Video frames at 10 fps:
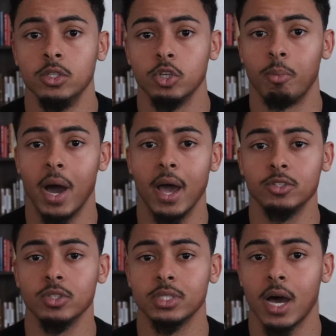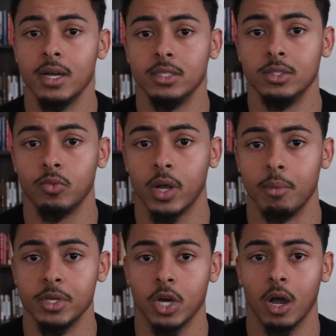So by exercises, we're
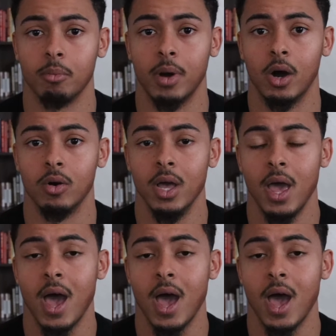going to be talking about